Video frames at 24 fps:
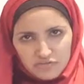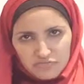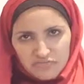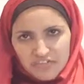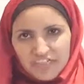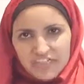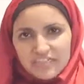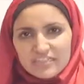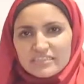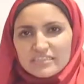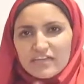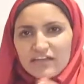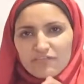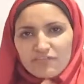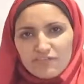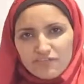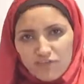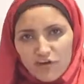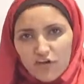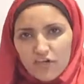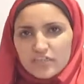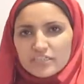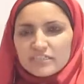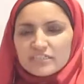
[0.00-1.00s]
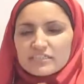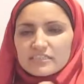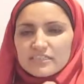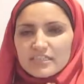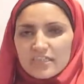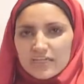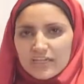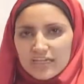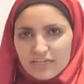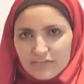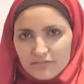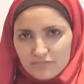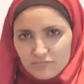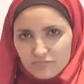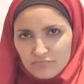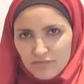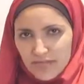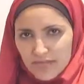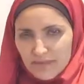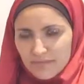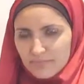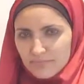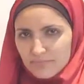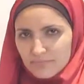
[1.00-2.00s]
the real stuff first, the
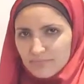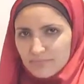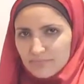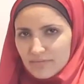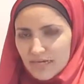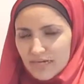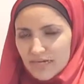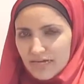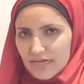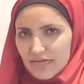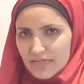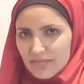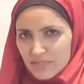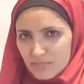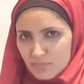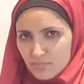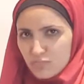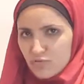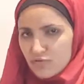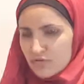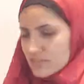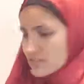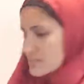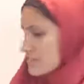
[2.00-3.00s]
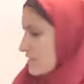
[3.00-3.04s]
important